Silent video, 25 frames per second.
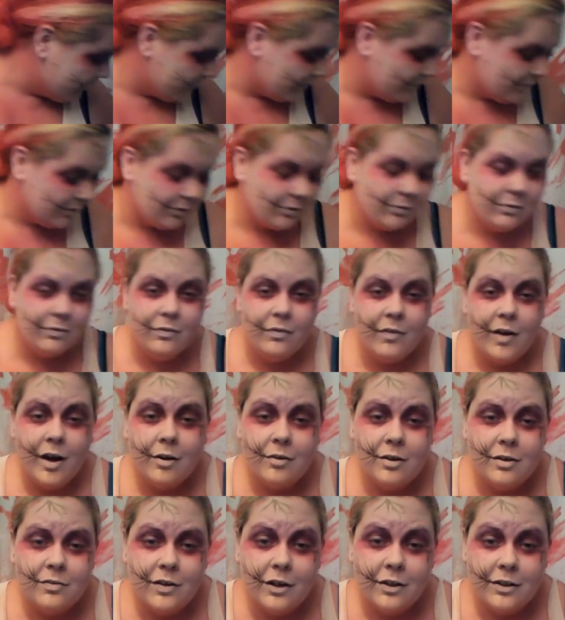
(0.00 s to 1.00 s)
this
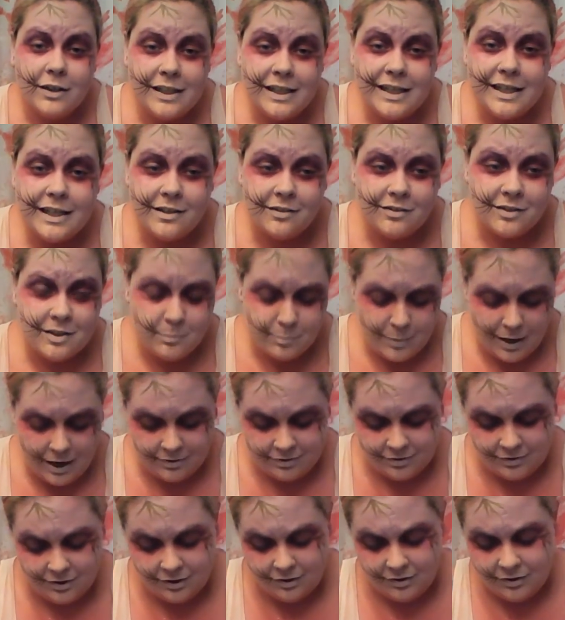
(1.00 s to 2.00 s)
very, very easy
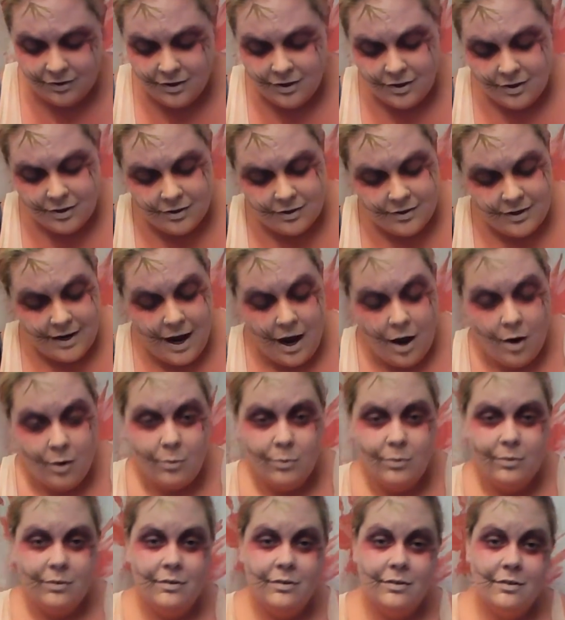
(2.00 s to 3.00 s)
method. Now,
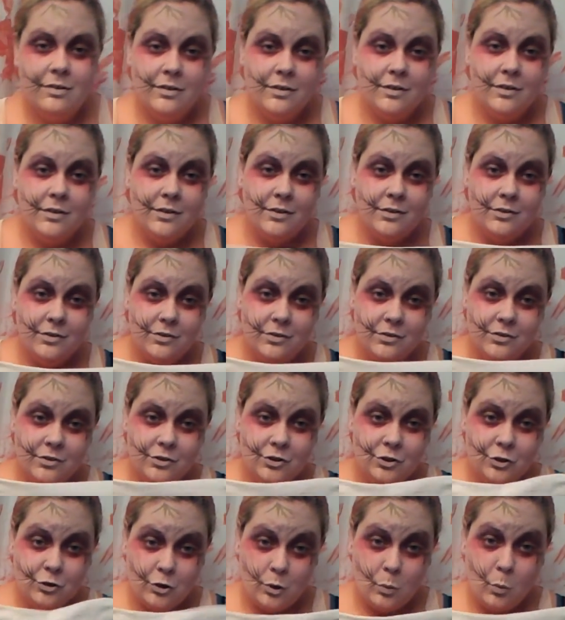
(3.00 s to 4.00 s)

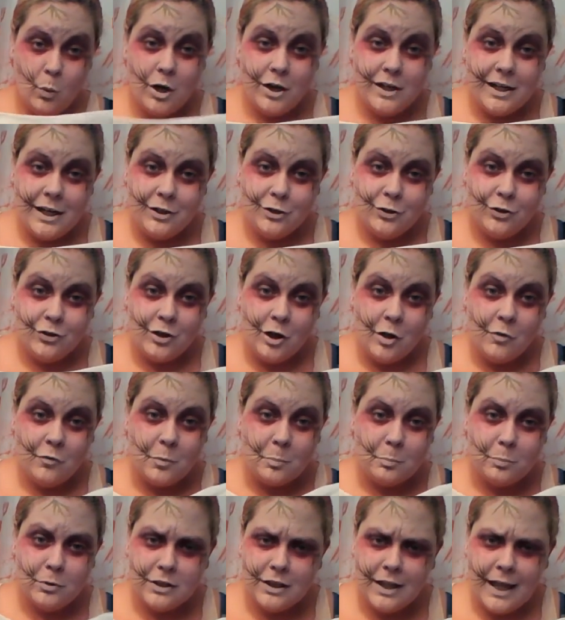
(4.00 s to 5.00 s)
you're going to want to get yourself a
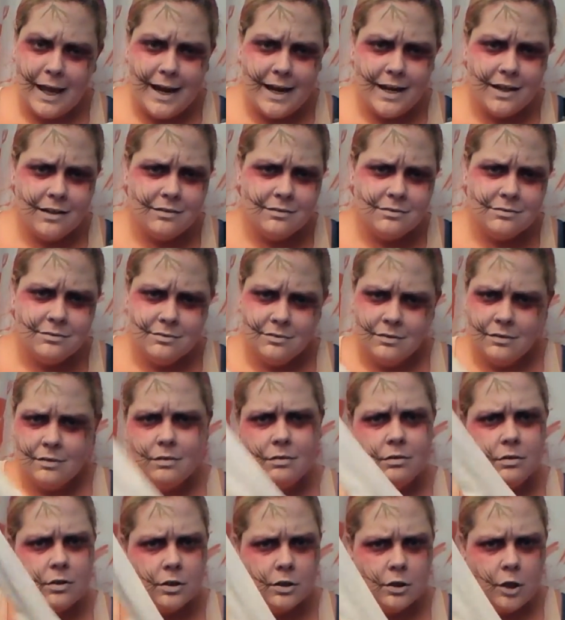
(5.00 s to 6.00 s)
plain,
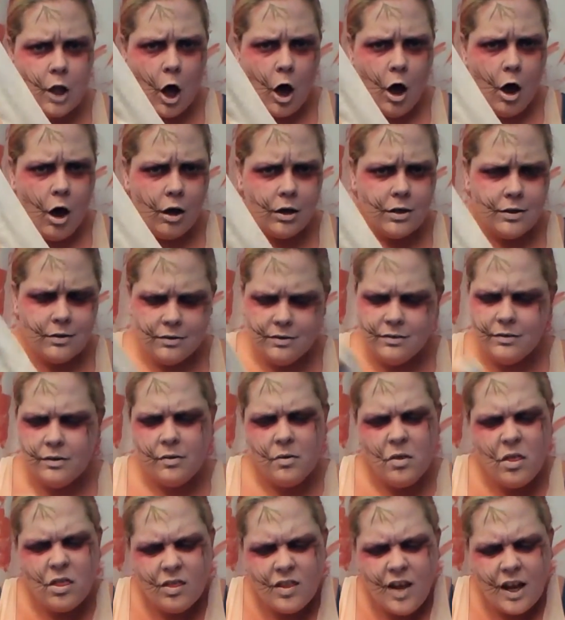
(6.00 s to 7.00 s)
long,
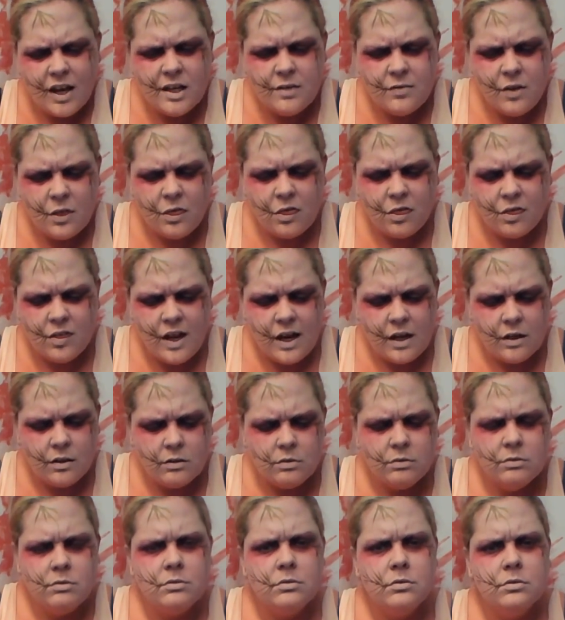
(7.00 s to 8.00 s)
kind of a
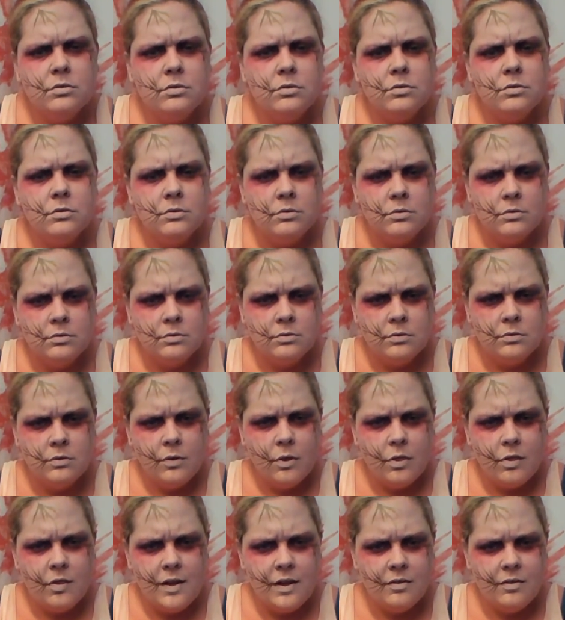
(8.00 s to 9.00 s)
thin
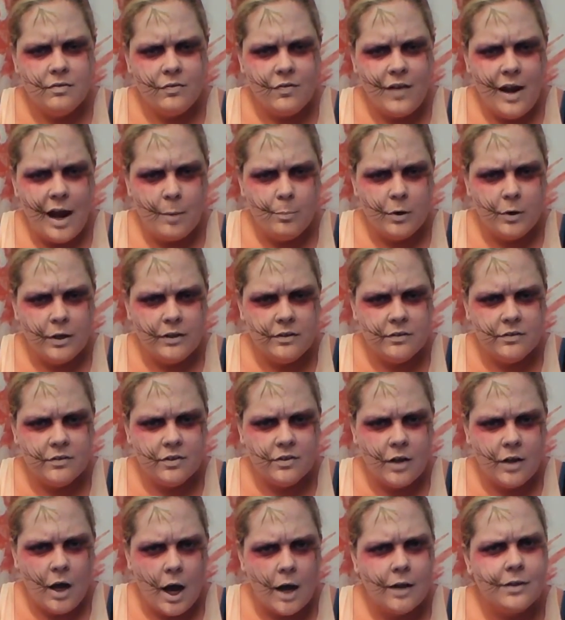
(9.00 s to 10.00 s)
fabric
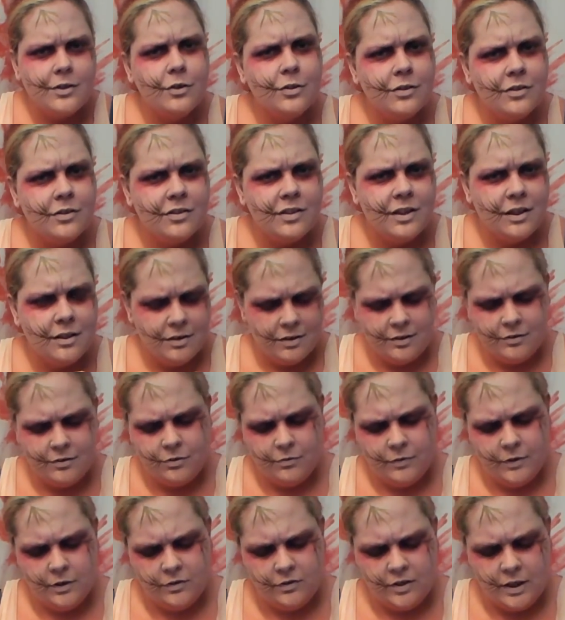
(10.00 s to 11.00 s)
sock. You can see that that's a
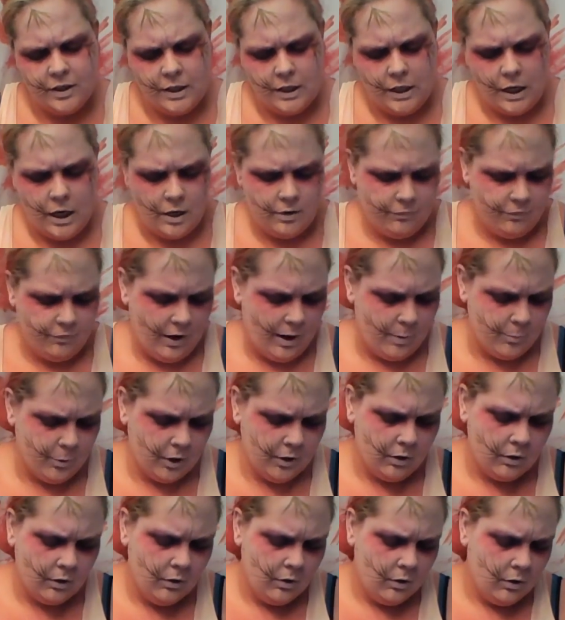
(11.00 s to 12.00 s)
very skinny kind of
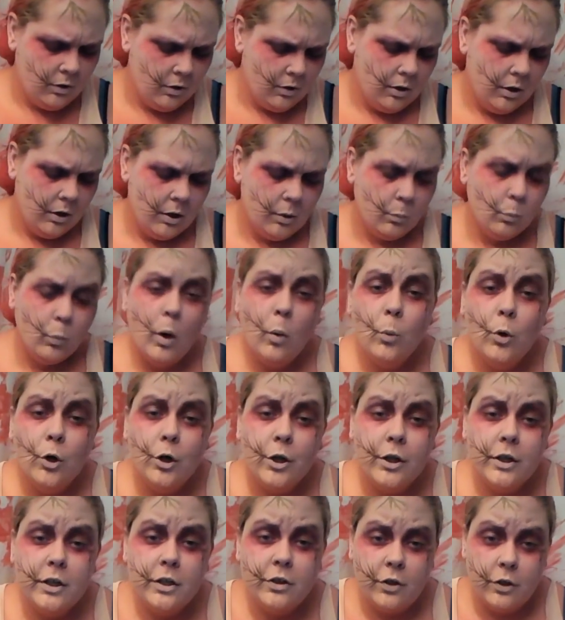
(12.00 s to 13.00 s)
fabric. And what we're
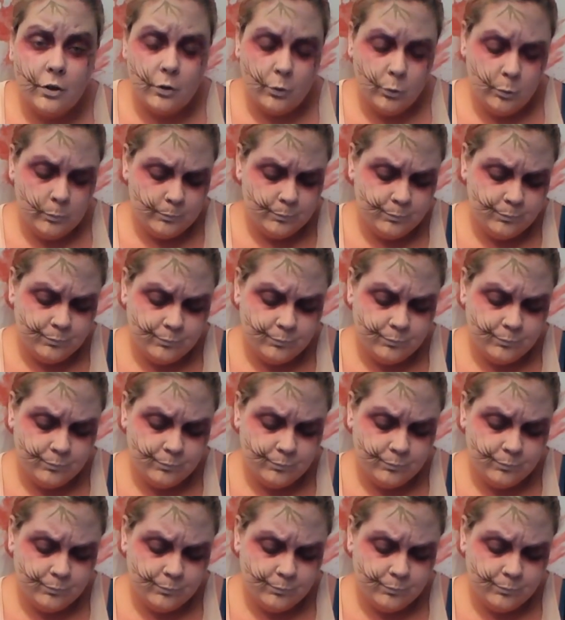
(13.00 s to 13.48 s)
going to do